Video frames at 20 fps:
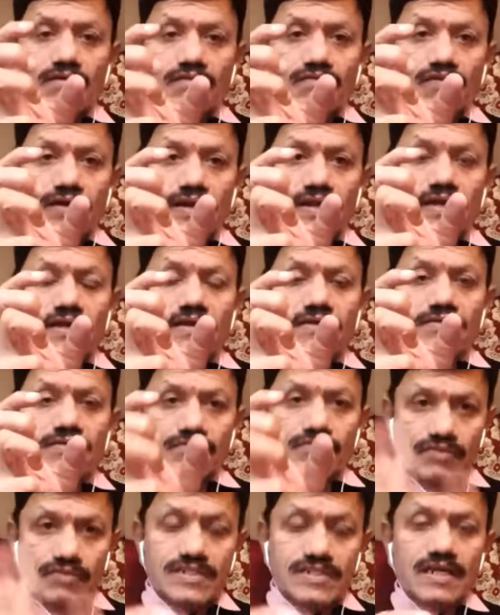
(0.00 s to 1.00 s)
For a
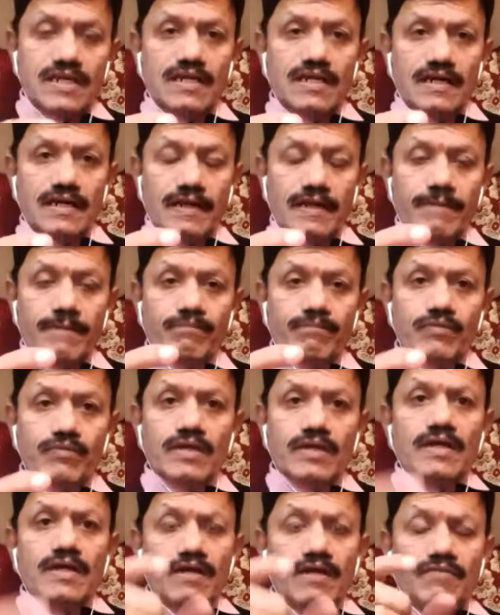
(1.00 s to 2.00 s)
visionary,
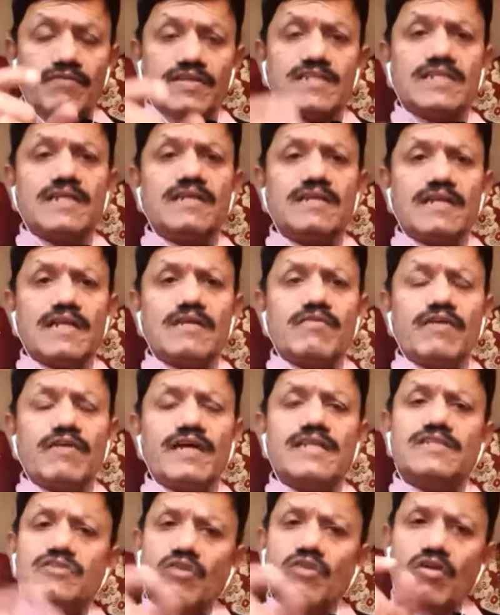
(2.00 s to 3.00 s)
a vision
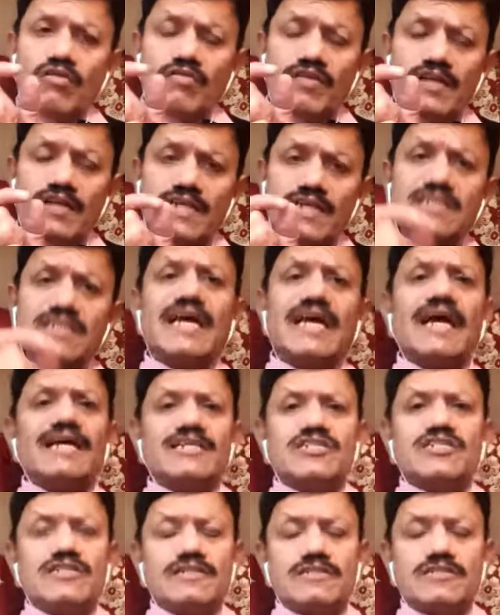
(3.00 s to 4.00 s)
requires always
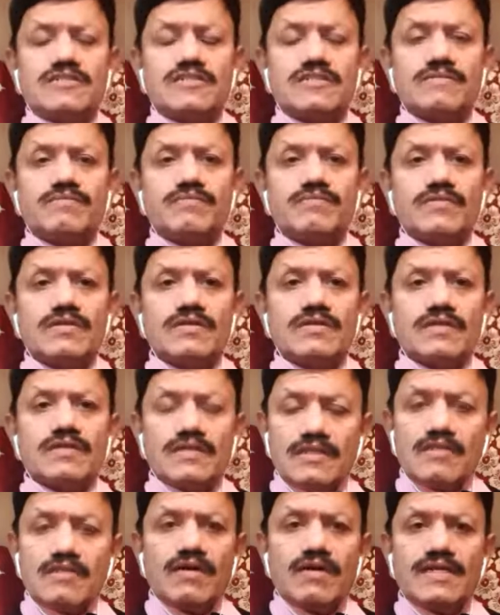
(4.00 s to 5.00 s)
actions.
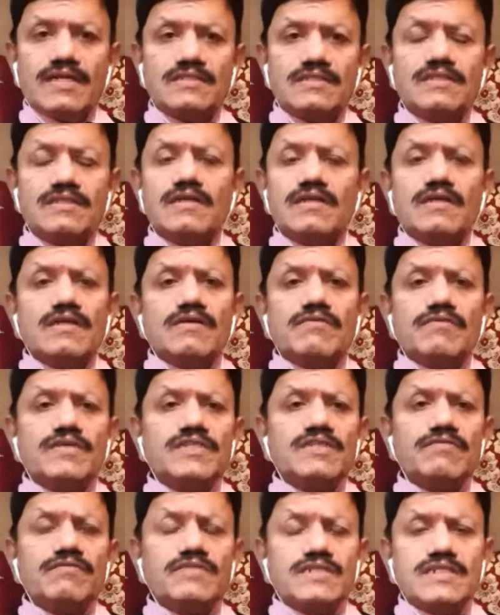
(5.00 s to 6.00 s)
Otherwise,
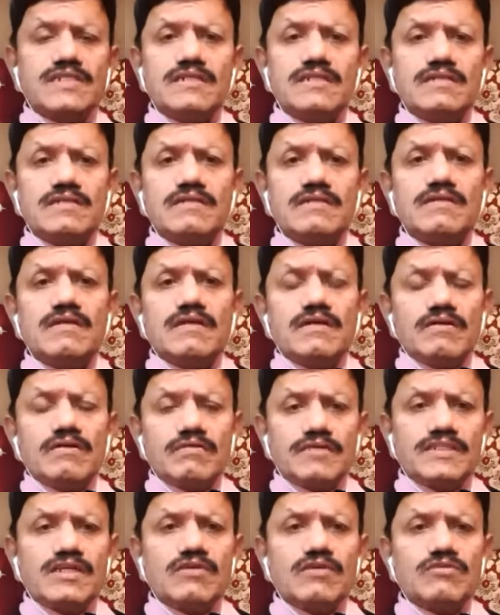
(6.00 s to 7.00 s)
vision
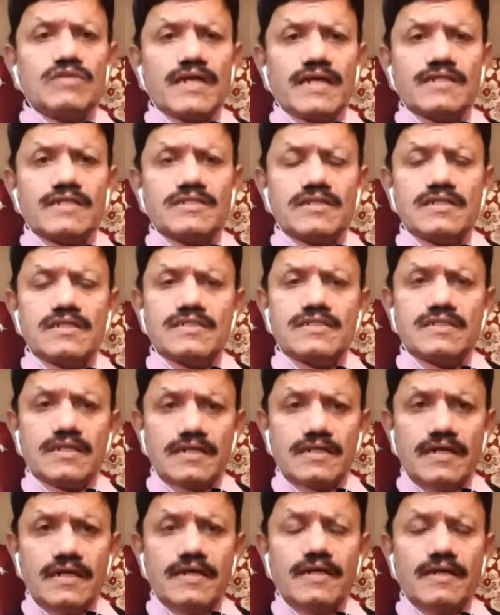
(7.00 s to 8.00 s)
without action is a
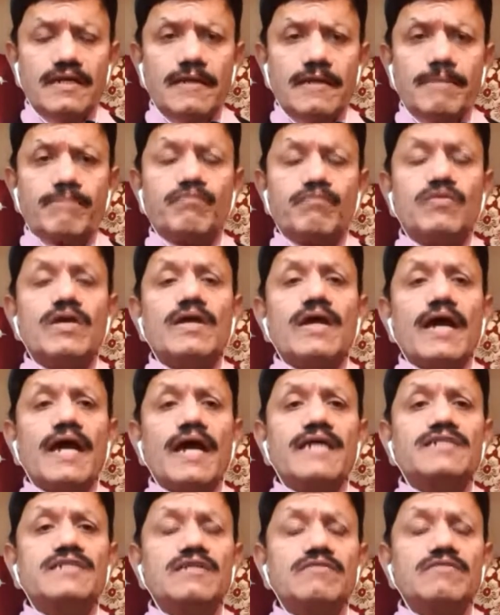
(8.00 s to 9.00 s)
daydream.
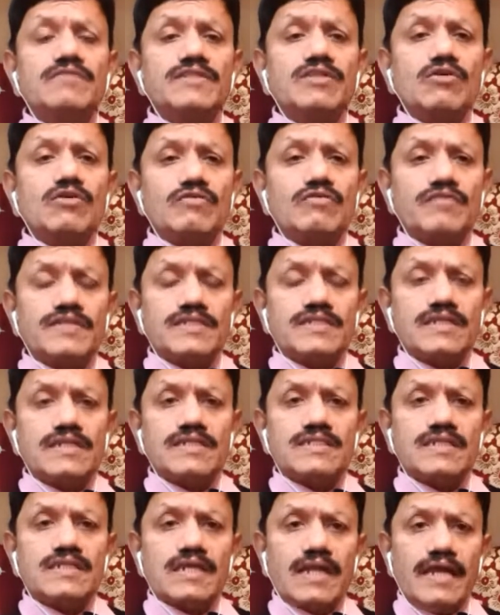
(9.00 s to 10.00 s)
Action without vision
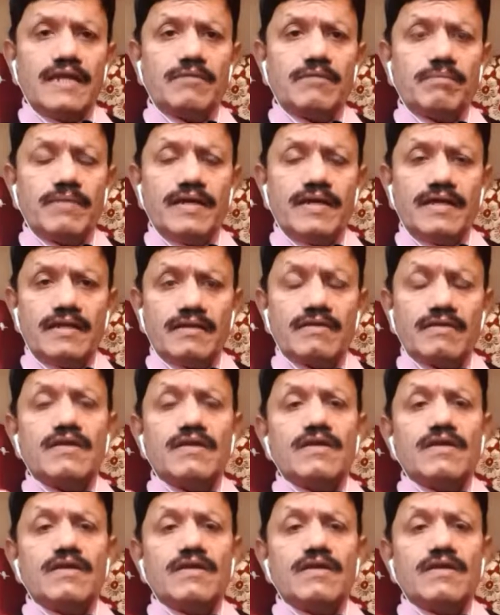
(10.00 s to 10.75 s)
is a nightmare.